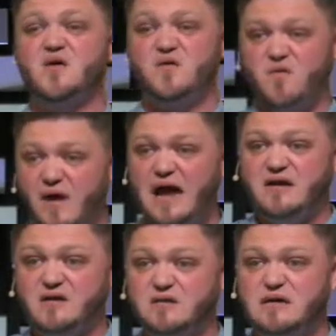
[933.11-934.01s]

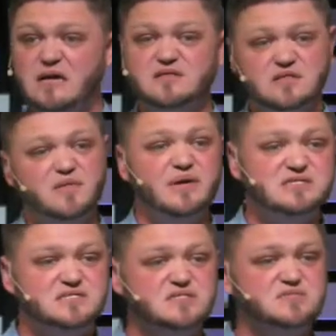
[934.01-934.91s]
greater than the
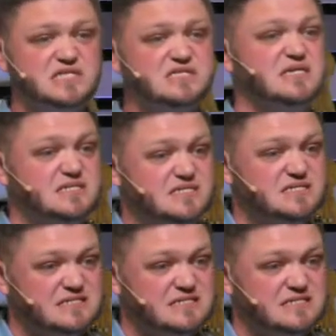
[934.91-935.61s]
message of Jesus.